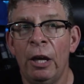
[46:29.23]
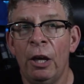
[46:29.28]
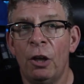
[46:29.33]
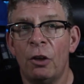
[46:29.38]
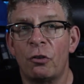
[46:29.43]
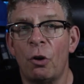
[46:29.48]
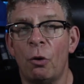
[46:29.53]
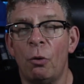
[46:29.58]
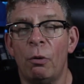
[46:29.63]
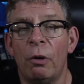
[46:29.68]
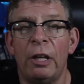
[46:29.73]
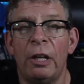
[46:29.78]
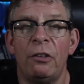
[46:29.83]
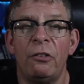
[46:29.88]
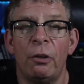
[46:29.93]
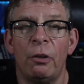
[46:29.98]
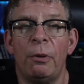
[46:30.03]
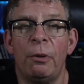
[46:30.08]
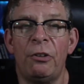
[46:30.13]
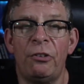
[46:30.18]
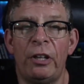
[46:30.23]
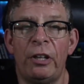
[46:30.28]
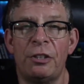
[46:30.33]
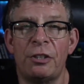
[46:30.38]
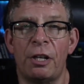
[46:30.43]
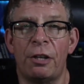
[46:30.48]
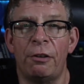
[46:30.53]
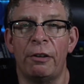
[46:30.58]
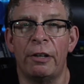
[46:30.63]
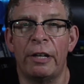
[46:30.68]
So until we see each
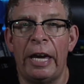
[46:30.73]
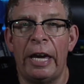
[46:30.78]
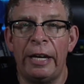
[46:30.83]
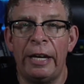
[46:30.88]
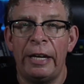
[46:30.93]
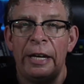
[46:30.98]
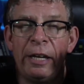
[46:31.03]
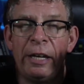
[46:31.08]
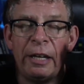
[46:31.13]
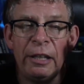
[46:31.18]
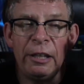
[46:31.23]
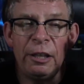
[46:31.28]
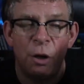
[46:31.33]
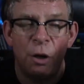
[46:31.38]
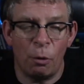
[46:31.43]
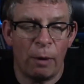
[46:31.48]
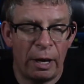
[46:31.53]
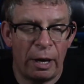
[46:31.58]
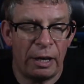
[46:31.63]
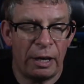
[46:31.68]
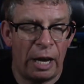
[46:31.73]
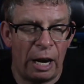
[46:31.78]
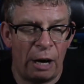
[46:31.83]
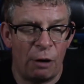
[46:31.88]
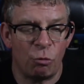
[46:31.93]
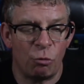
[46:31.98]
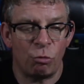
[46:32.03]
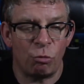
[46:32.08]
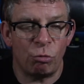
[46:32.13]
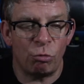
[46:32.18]
other again, and you know what? I
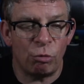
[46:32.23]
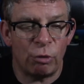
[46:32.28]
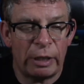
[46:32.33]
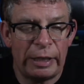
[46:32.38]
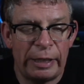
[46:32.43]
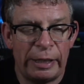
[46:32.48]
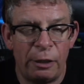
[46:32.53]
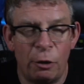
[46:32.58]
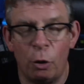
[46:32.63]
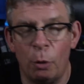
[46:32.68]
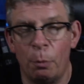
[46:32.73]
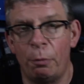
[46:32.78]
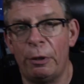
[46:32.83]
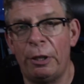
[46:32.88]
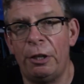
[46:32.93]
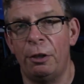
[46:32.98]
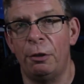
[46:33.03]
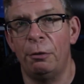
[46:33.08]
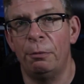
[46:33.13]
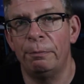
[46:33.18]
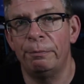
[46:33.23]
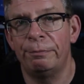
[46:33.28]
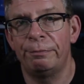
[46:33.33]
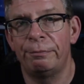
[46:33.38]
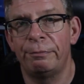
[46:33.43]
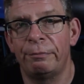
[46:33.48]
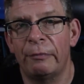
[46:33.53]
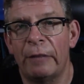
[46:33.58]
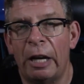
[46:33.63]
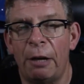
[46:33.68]
really hope we do.
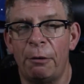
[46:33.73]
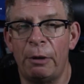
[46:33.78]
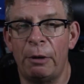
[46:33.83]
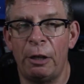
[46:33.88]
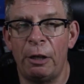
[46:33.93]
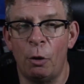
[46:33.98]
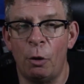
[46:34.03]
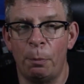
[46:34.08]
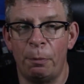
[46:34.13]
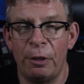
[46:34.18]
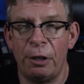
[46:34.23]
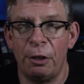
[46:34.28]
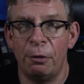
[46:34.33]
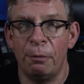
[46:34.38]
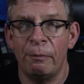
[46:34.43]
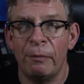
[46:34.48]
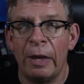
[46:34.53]
I really hope we do.